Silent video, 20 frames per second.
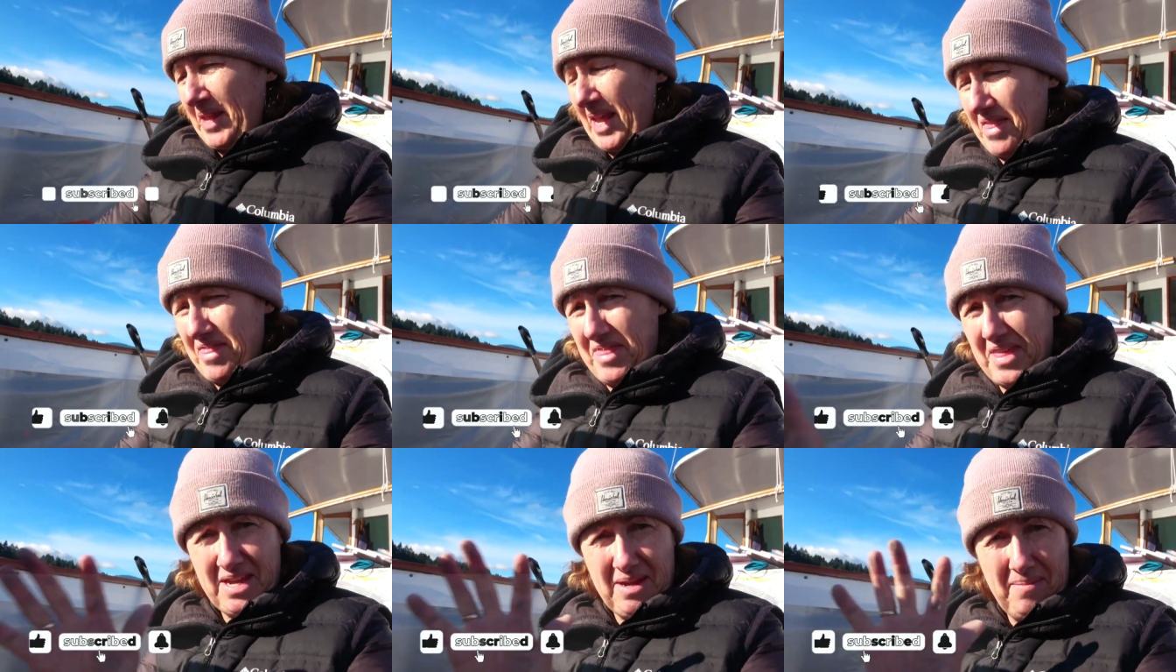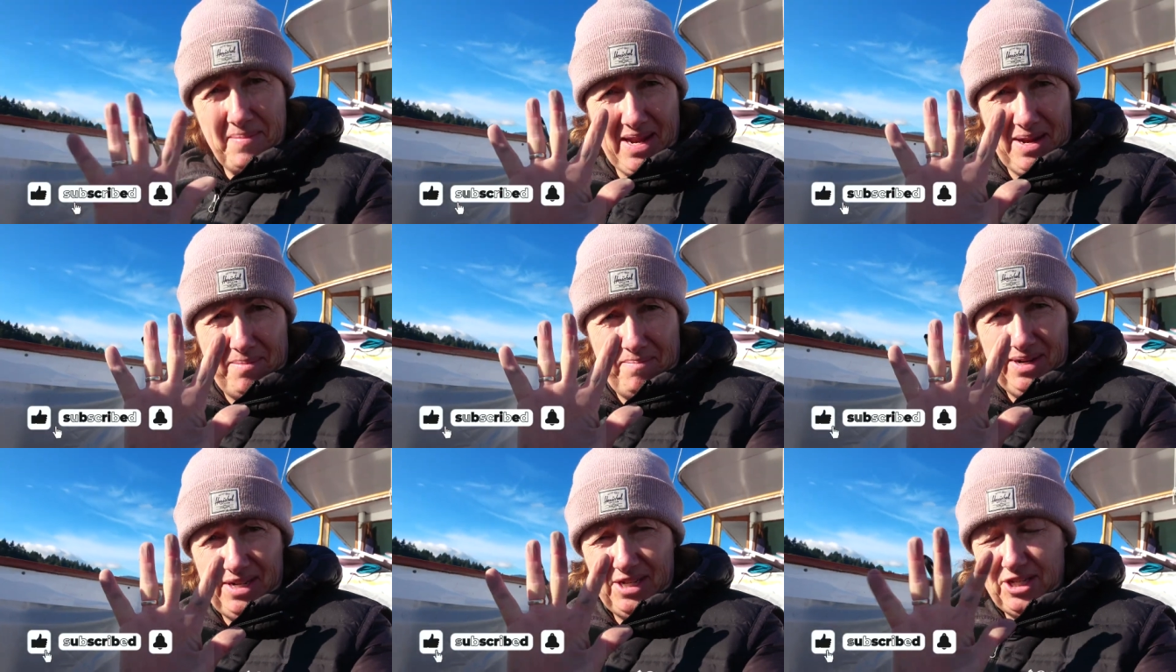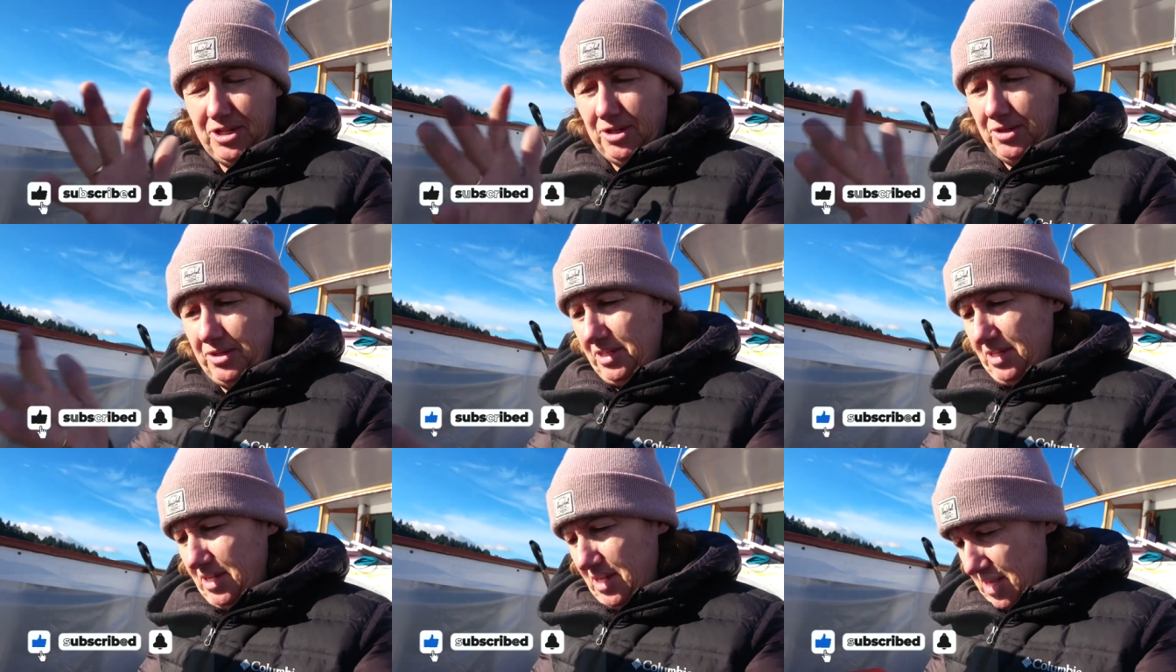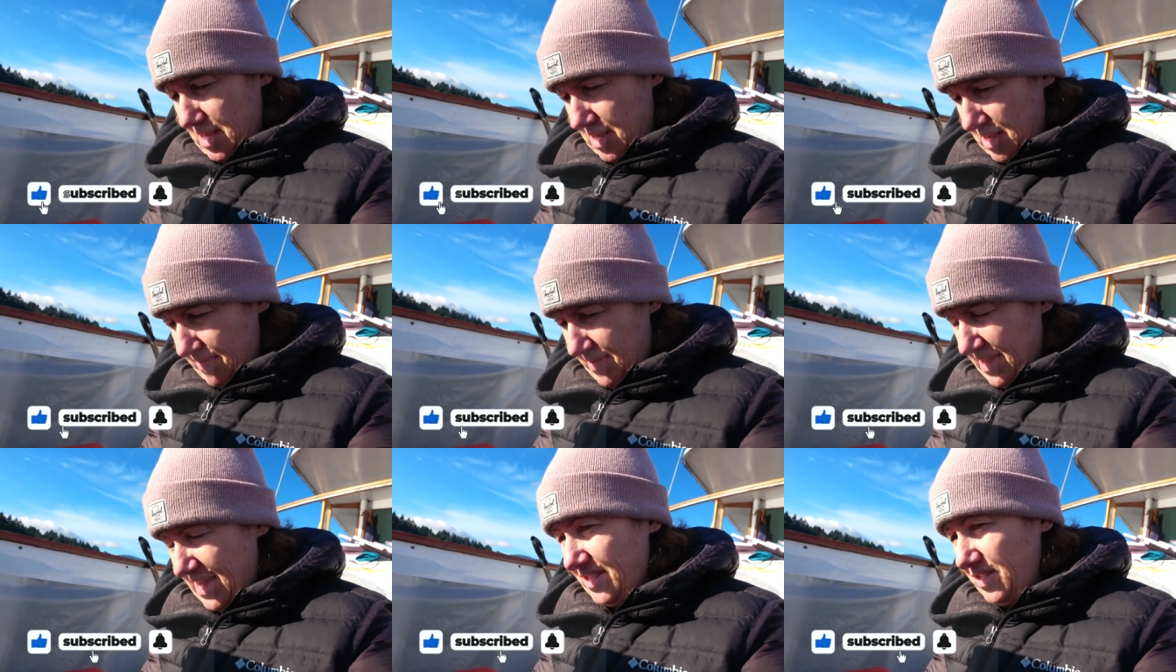I think I'm getting blisters,
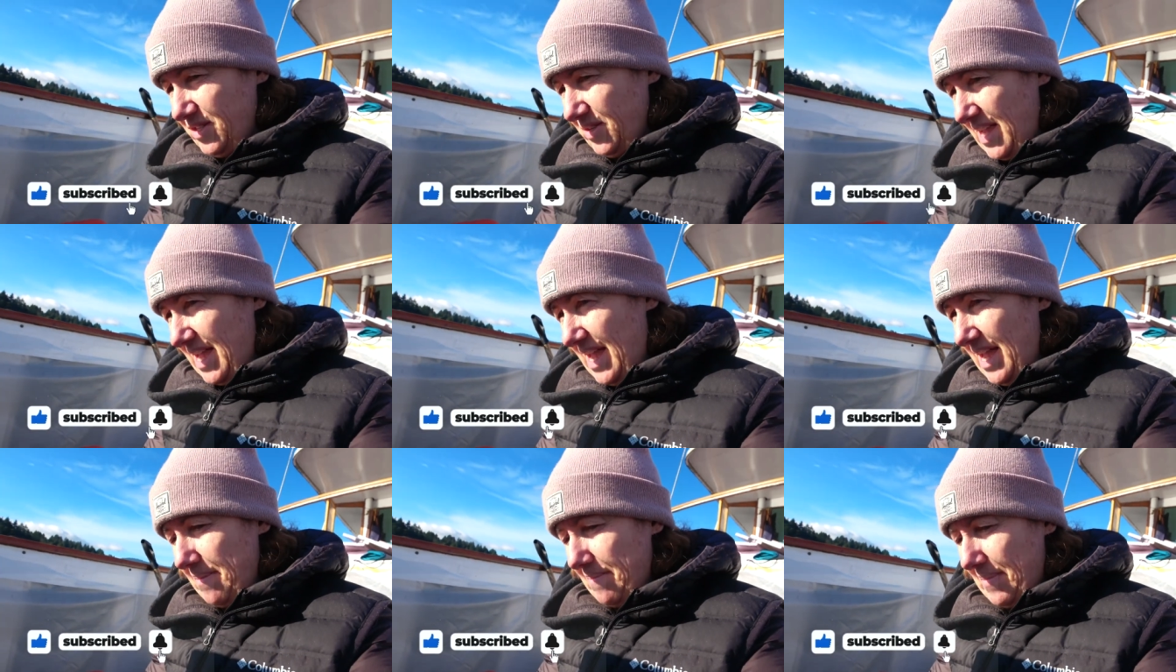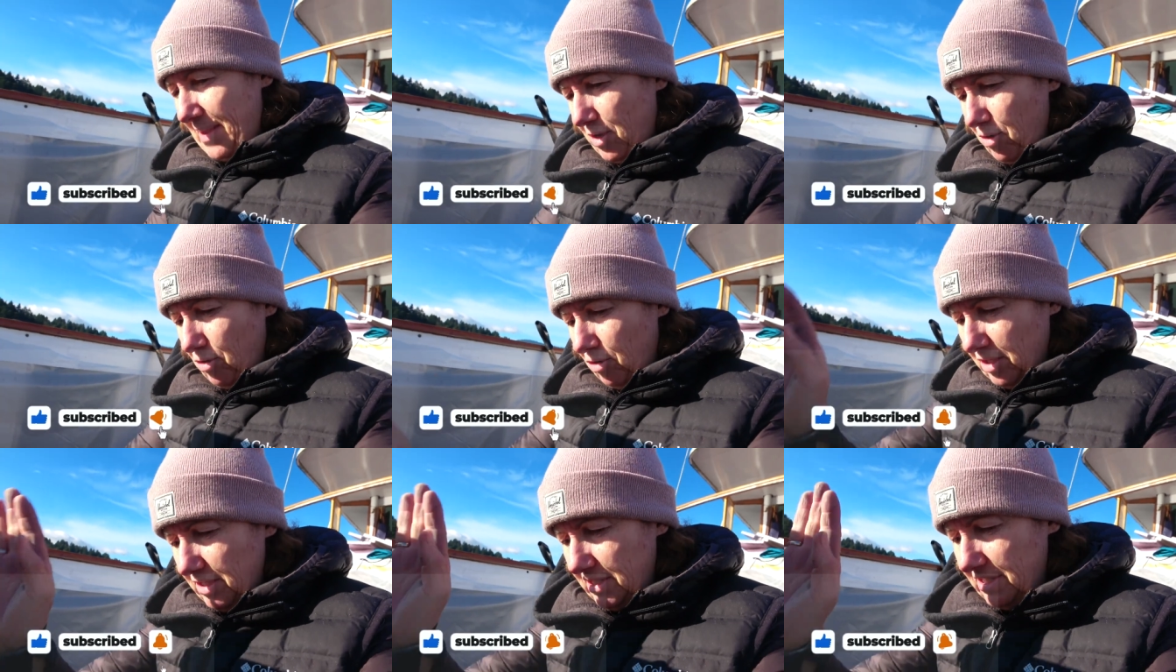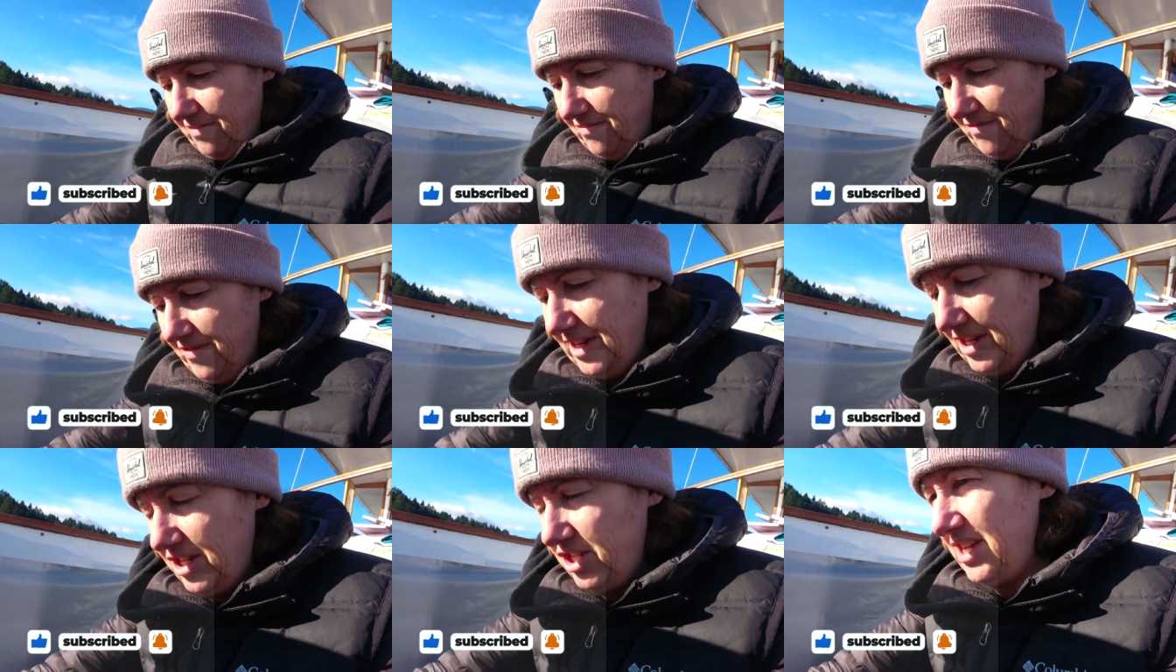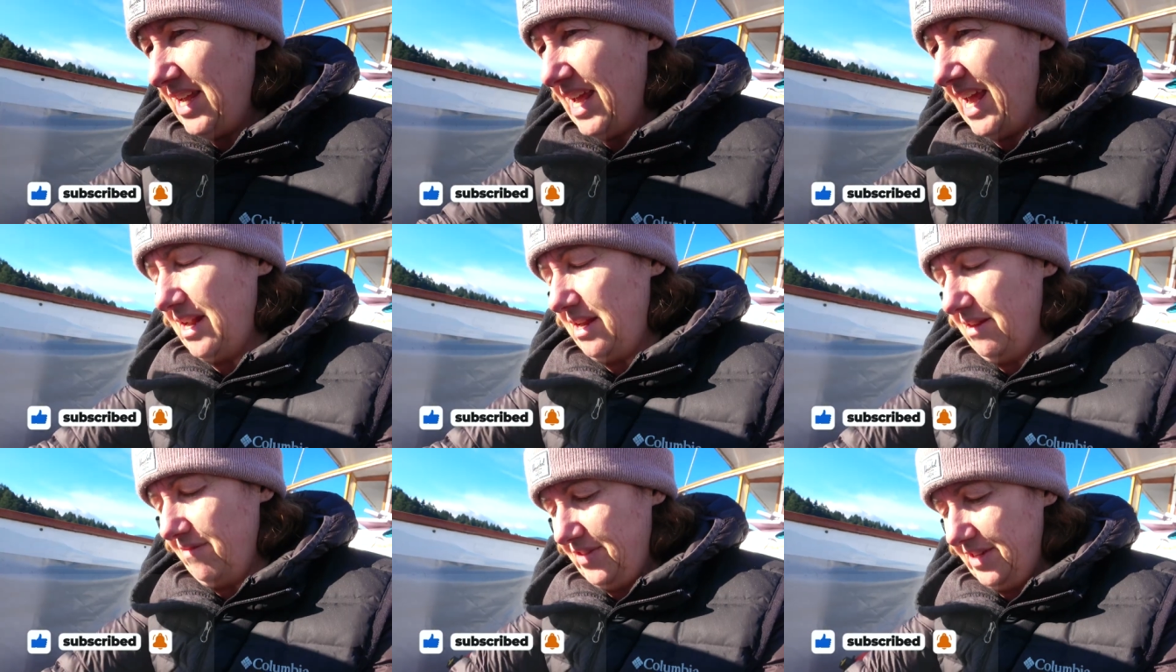but that's okay. My goal is to finish the
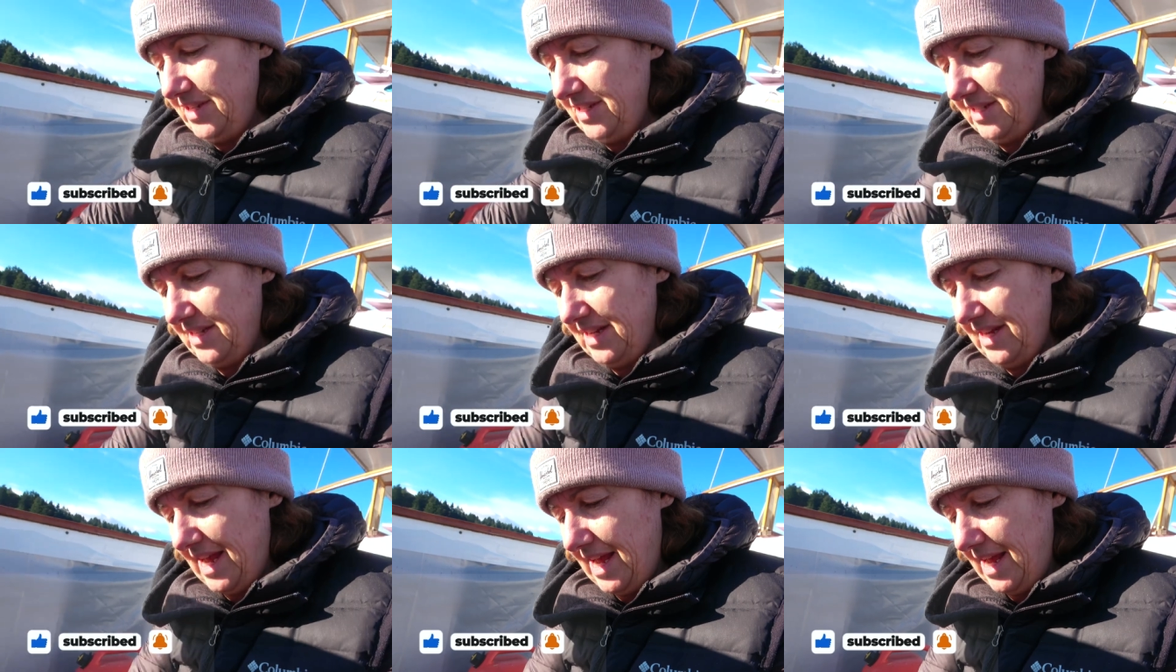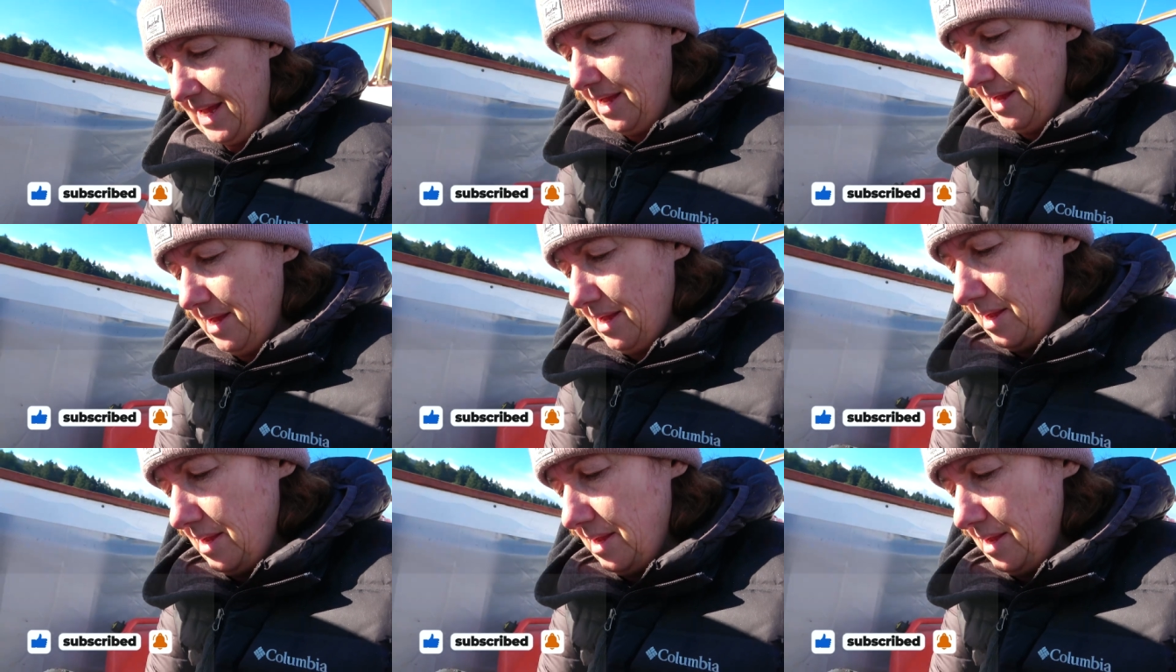end of this today.